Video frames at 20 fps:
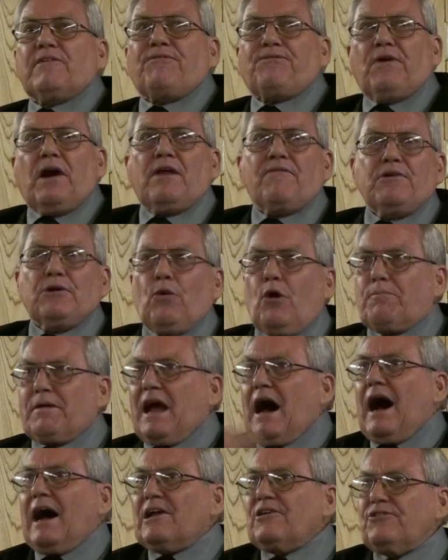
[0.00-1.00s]
front of you or
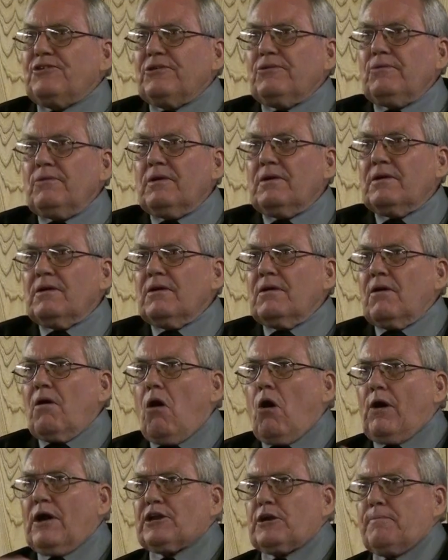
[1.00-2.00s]
behind you?
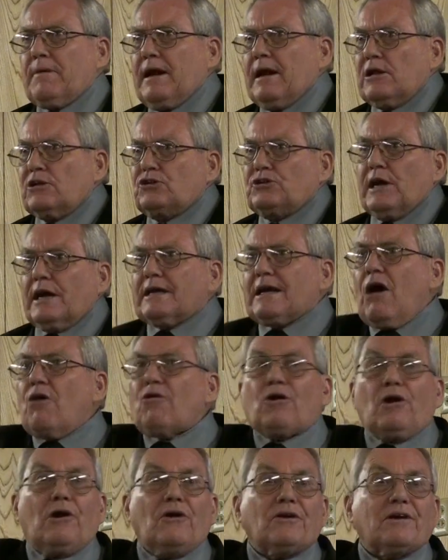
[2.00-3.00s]
Or has there been a checkout
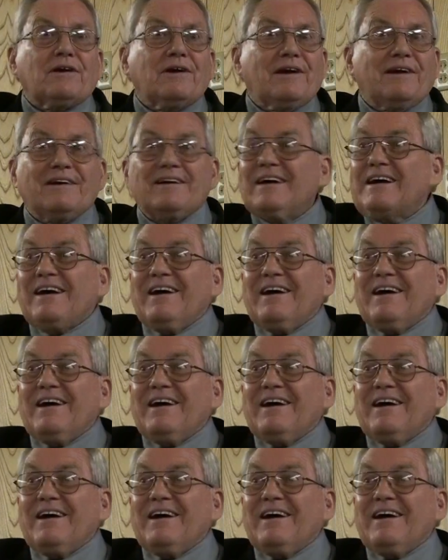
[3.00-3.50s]
clerk?